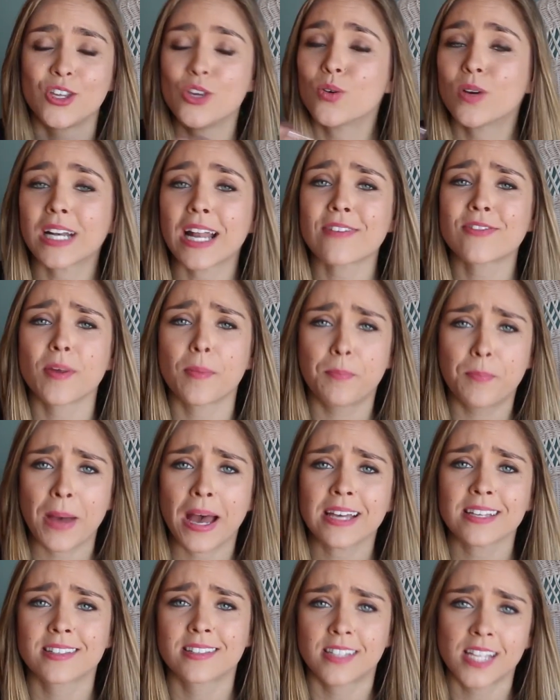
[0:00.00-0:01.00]
You can have the
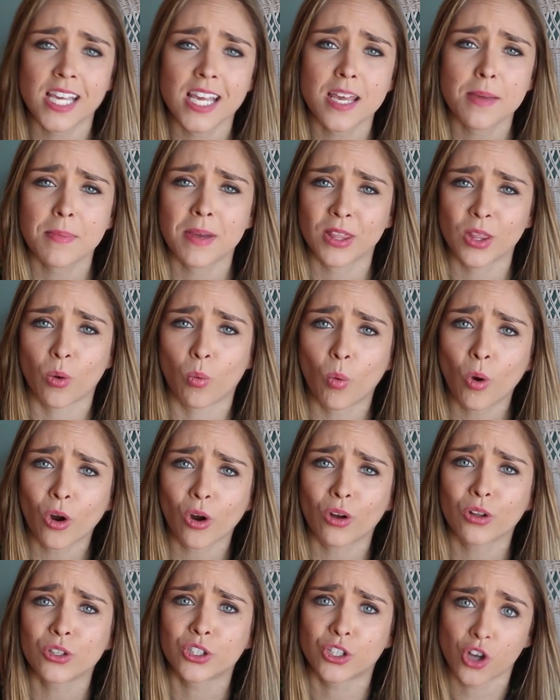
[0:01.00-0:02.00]
best team in the
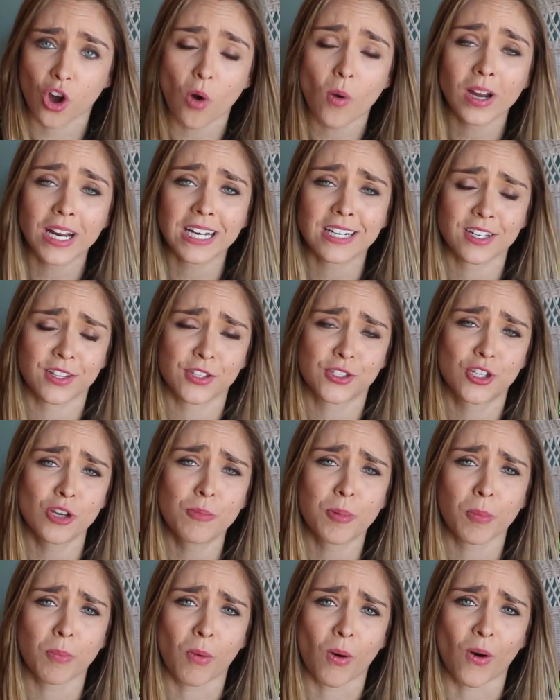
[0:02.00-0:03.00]
world going into the
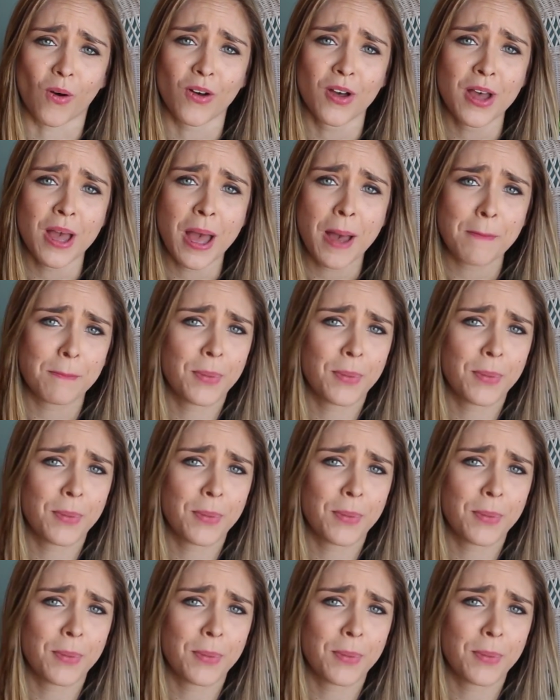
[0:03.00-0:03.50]
Super Bowl,